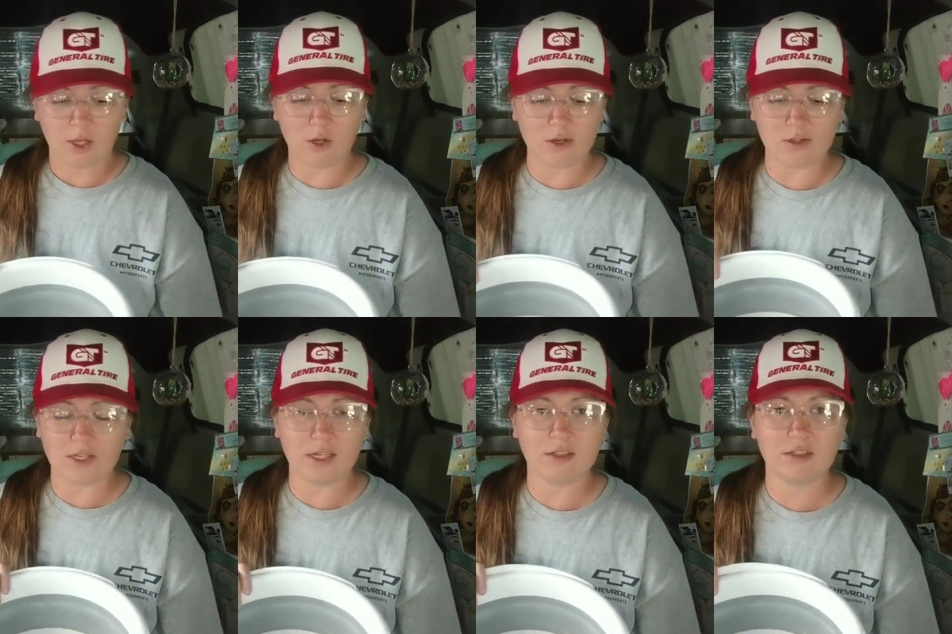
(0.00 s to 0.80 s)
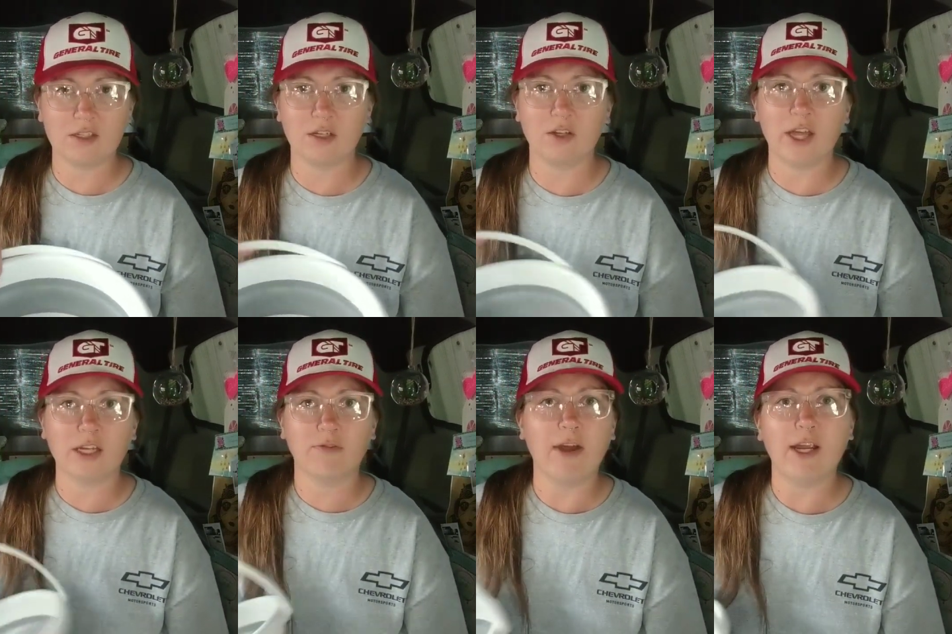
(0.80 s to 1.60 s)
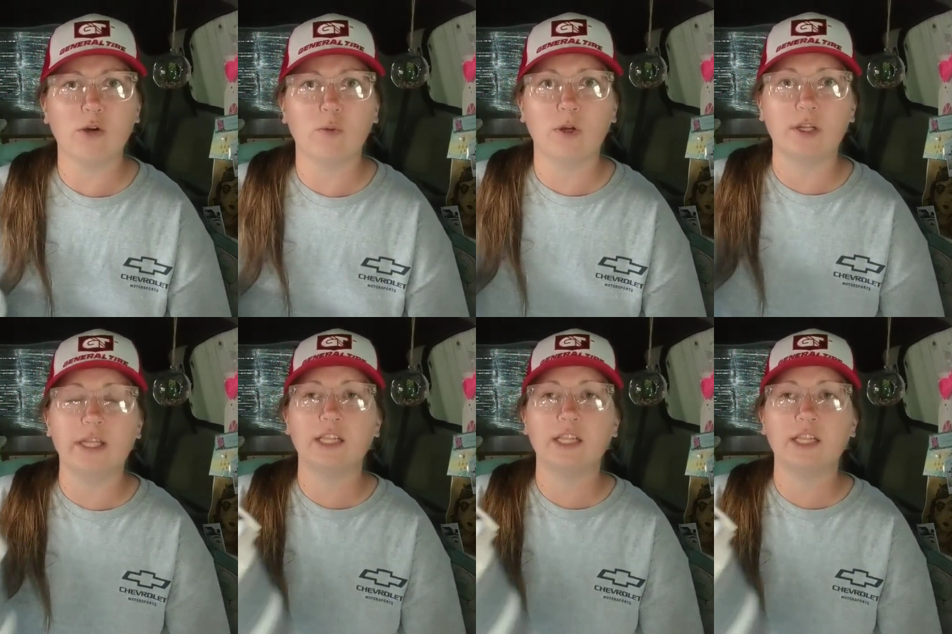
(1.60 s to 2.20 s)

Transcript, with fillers: you could use it to collect firewood.